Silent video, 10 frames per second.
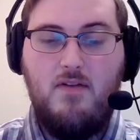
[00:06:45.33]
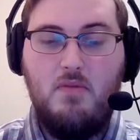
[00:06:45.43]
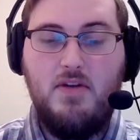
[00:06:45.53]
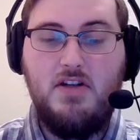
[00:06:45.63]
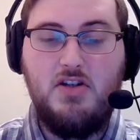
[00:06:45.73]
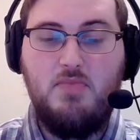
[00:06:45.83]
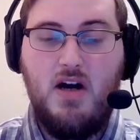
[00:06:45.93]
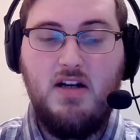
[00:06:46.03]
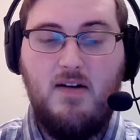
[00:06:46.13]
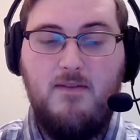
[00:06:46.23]
from the
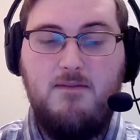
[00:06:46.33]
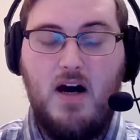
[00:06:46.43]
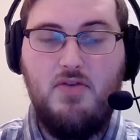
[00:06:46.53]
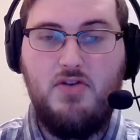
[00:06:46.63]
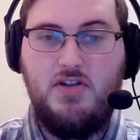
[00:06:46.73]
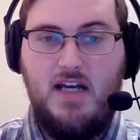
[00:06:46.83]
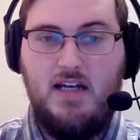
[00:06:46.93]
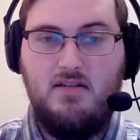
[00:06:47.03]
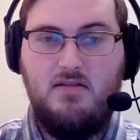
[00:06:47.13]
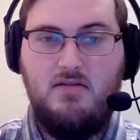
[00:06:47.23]
despotic father
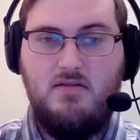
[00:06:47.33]
state.